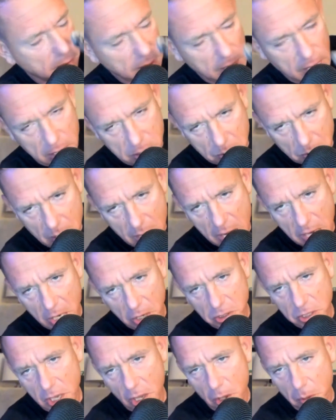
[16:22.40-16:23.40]
That's right.
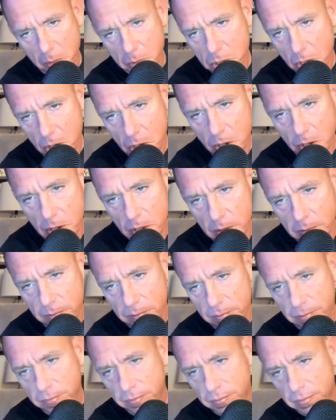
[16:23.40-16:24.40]
You tell him, Schroeder.
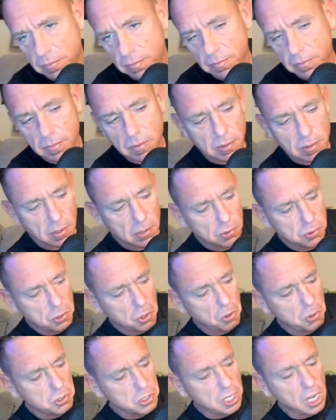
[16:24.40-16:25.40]

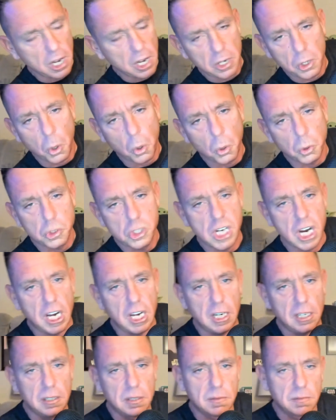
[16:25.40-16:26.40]
Schroeder's got a gold
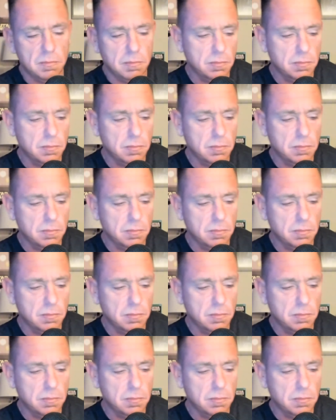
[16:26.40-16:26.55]
chain.